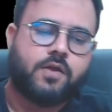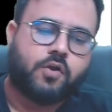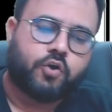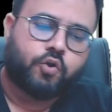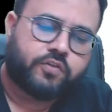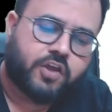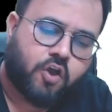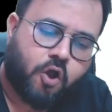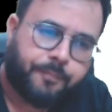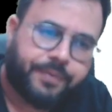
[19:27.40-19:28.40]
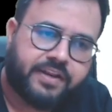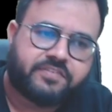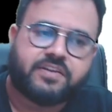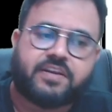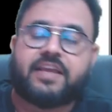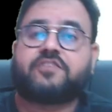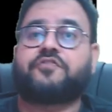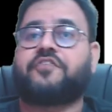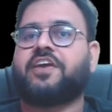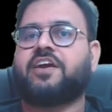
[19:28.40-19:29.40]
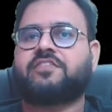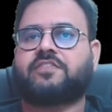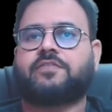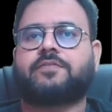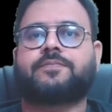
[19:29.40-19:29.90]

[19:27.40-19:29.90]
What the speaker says: Do you think competition is fierce?